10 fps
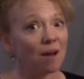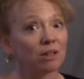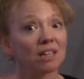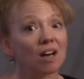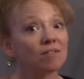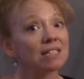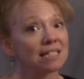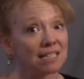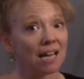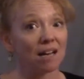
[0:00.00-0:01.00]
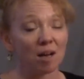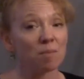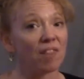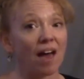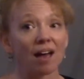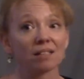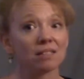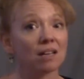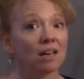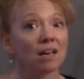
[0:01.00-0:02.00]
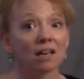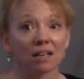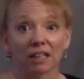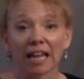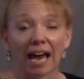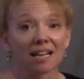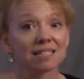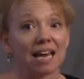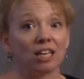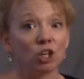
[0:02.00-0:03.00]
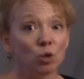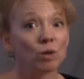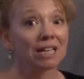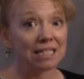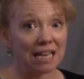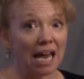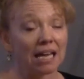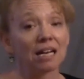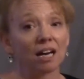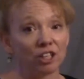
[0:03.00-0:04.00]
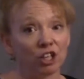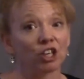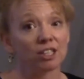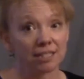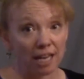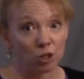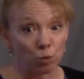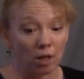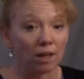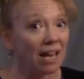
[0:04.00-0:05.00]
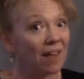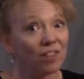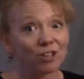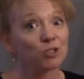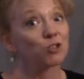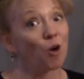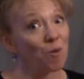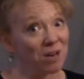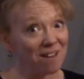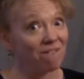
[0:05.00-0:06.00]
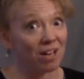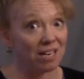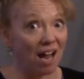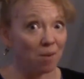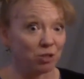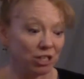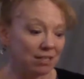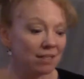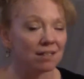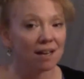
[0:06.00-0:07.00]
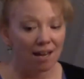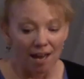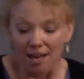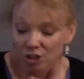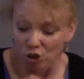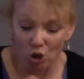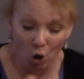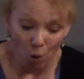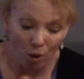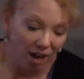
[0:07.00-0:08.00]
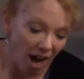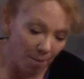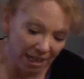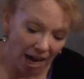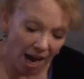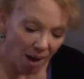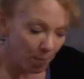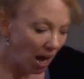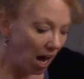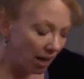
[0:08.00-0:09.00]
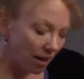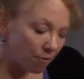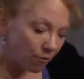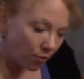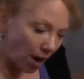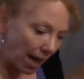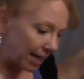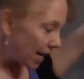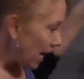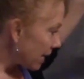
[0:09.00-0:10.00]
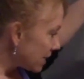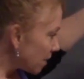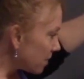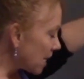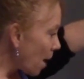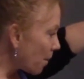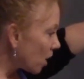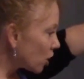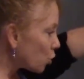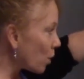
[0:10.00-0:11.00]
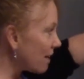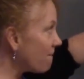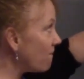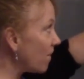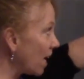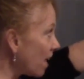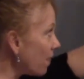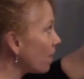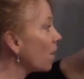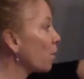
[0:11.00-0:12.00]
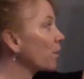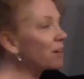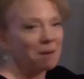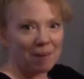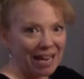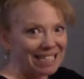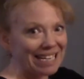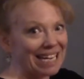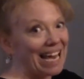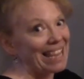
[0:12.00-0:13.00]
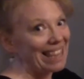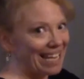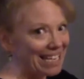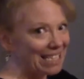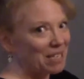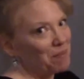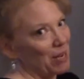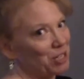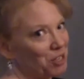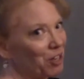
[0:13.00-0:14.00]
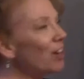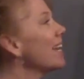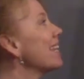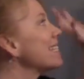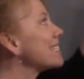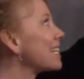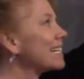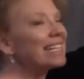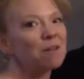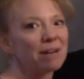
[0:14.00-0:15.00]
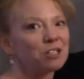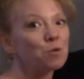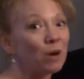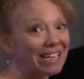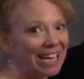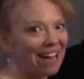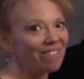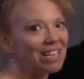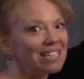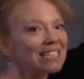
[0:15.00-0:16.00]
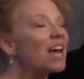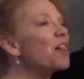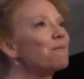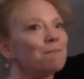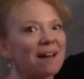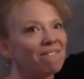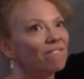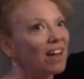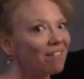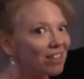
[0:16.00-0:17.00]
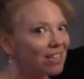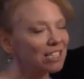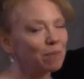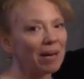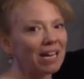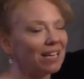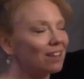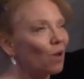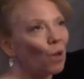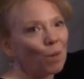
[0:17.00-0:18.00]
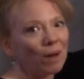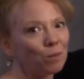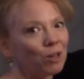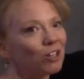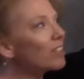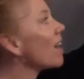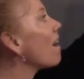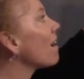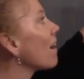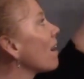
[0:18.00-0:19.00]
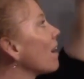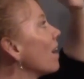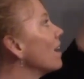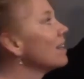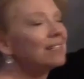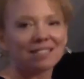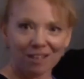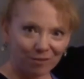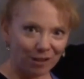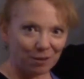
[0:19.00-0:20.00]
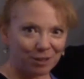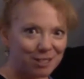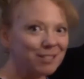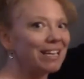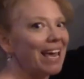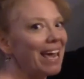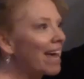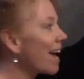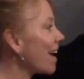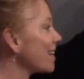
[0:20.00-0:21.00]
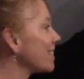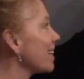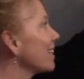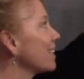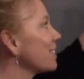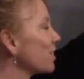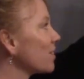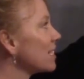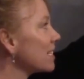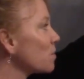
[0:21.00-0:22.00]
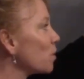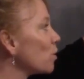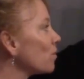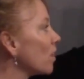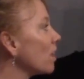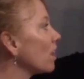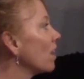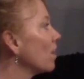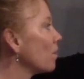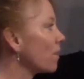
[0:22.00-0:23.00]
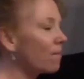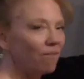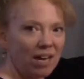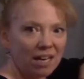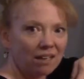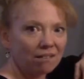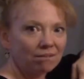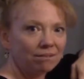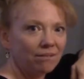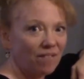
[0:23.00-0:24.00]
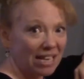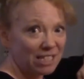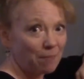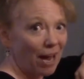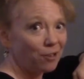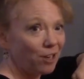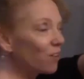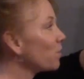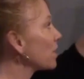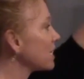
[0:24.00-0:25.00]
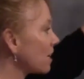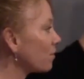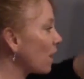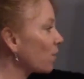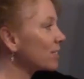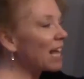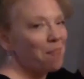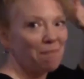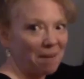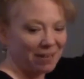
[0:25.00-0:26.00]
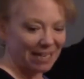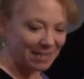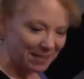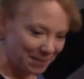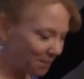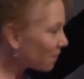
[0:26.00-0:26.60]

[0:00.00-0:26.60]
I would love to set up that class that you can attend on your schedule. And there's so many fun options. So coming up on Friday, September 25th, we're going to be painting this picture. This is on a 10 by 20 canvas. My favorite thing to paint in the whole wide world are sunflowers. And so this is a beautiful, with a fake fence background with sunflowers and pumpkins.